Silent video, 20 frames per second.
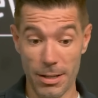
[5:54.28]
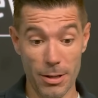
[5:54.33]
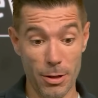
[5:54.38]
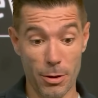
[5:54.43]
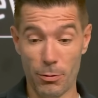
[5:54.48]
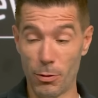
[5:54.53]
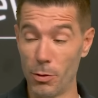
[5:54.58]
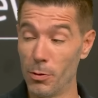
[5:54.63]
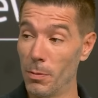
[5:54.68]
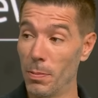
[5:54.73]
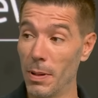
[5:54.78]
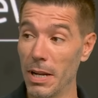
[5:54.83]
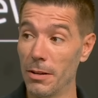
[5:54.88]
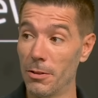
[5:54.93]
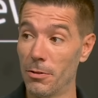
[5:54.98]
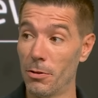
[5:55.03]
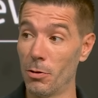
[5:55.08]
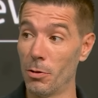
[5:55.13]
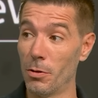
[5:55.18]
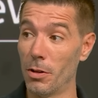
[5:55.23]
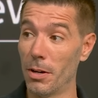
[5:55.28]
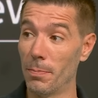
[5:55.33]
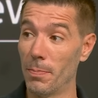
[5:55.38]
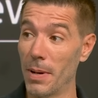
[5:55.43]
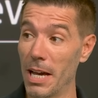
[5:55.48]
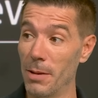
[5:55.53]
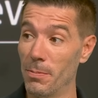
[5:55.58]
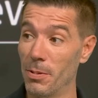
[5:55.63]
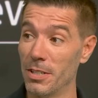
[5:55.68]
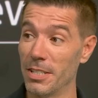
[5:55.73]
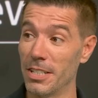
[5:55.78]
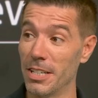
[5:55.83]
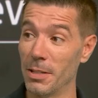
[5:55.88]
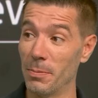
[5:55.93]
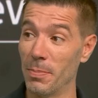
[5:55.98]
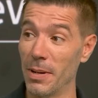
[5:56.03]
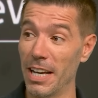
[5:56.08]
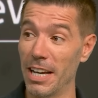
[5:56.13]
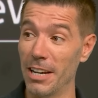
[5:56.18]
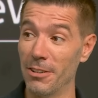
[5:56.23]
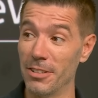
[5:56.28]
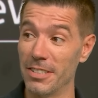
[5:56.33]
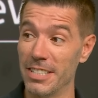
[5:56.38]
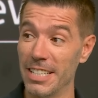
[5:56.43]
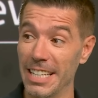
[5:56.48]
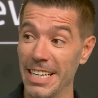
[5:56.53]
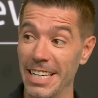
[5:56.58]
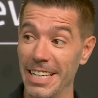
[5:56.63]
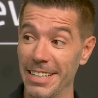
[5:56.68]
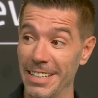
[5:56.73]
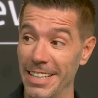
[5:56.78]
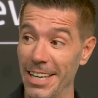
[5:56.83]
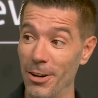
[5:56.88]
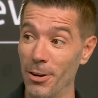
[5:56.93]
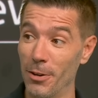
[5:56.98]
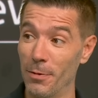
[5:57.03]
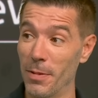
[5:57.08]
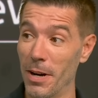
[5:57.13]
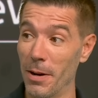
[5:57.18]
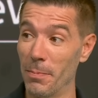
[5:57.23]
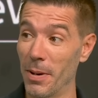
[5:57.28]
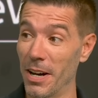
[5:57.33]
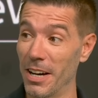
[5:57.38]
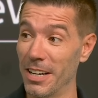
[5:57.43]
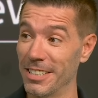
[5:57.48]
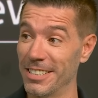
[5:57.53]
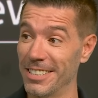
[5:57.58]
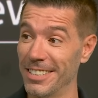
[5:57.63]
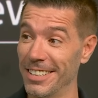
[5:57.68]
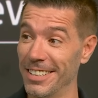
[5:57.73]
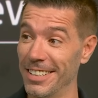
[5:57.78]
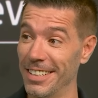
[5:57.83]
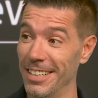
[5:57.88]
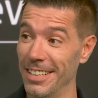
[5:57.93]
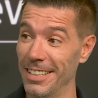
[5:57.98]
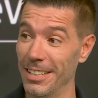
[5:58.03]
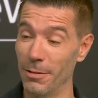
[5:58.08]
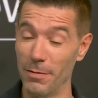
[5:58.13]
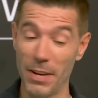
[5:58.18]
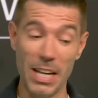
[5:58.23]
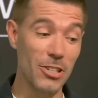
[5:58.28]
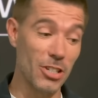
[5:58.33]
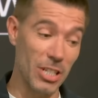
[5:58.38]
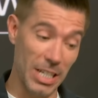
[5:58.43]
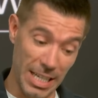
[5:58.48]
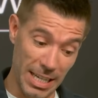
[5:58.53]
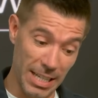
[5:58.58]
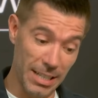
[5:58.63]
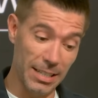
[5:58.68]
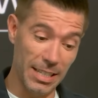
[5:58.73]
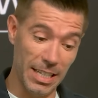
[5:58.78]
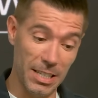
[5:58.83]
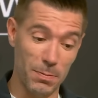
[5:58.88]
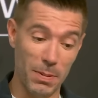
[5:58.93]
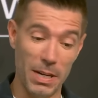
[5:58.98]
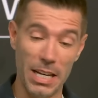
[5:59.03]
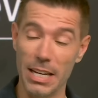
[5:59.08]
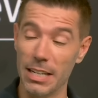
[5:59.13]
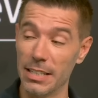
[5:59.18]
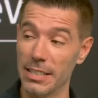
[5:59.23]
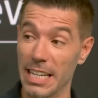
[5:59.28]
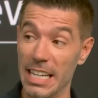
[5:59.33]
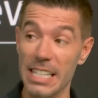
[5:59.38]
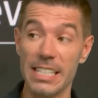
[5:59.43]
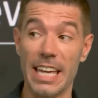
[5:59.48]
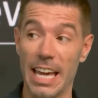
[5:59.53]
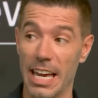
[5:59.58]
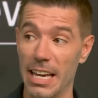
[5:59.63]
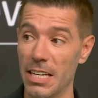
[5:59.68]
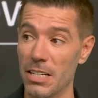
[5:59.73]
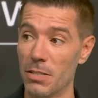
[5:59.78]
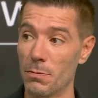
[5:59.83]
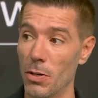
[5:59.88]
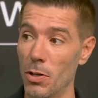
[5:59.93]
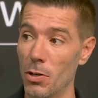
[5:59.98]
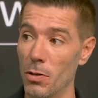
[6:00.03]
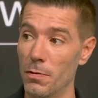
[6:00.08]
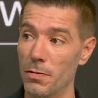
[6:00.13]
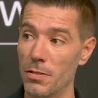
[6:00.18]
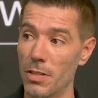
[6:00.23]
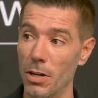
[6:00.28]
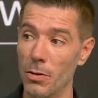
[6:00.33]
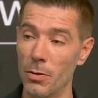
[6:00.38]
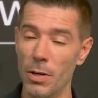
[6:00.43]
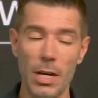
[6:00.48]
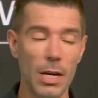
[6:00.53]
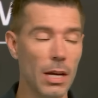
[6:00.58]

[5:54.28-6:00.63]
threw the papers at the player and said, get off my bus. And eventually this player did get his move. So